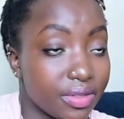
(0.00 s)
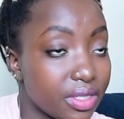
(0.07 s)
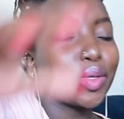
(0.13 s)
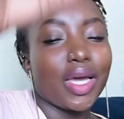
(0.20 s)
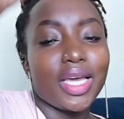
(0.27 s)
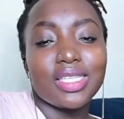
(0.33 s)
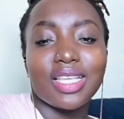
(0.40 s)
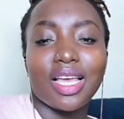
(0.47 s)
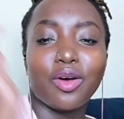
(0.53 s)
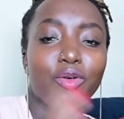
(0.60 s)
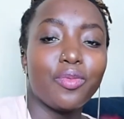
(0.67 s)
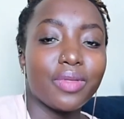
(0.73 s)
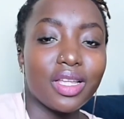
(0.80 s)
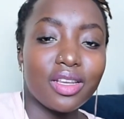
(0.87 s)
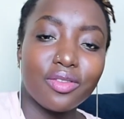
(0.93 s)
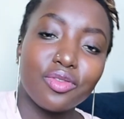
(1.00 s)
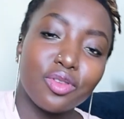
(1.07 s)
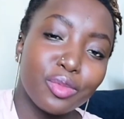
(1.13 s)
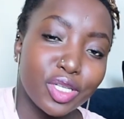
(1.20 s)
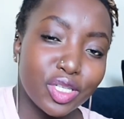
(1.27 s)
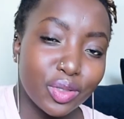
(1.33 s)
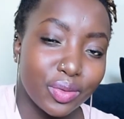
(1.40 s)
So guys, I hope that
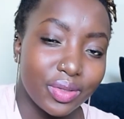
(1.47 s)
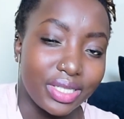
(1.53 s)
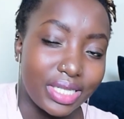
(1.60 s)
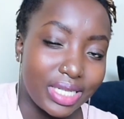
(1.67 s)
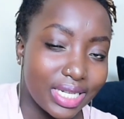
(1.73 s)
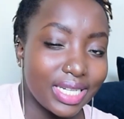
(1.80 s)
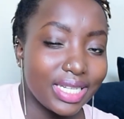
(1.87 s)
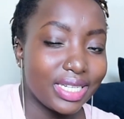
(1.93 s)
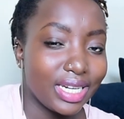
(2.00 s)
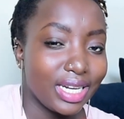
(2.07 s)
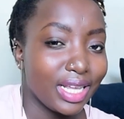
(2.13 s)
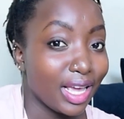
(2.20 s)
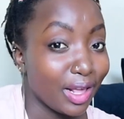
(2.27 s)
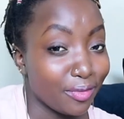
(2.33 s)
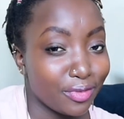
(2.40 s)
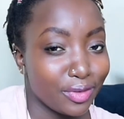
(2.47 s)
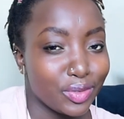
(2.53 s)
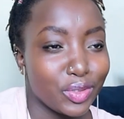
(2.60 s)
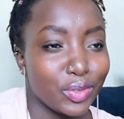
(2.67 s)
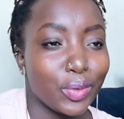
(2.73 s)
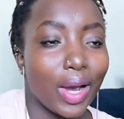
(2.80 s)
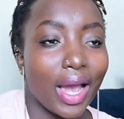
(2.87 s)
information was really helpful
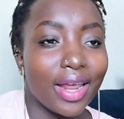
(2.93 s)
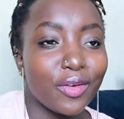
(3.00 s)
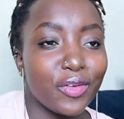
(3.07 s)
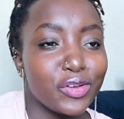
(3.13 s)
to you. I know